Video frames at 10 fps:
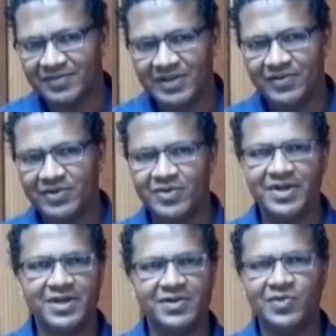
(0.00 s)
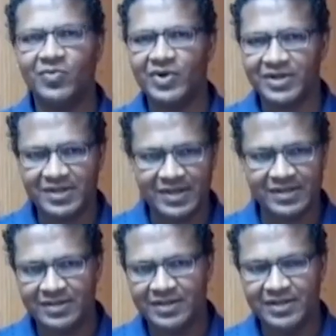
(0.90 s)
effort right here to work
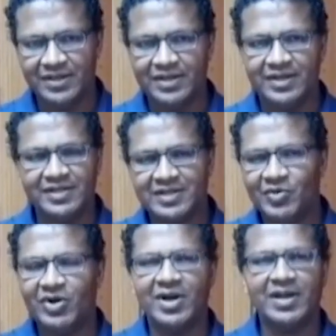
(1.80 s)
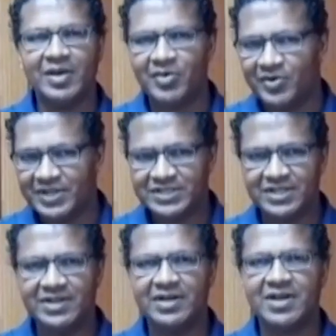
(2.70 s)
together. It's about
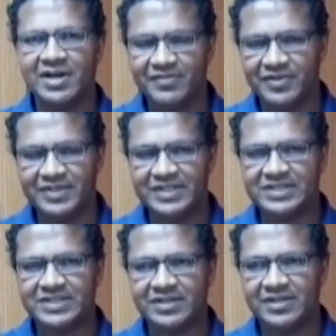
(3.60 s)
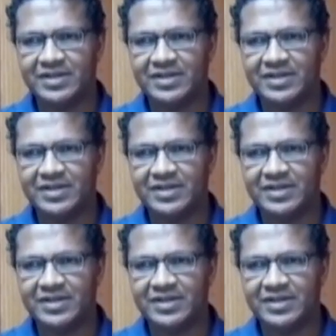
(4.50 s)
collaboration, not confrontation.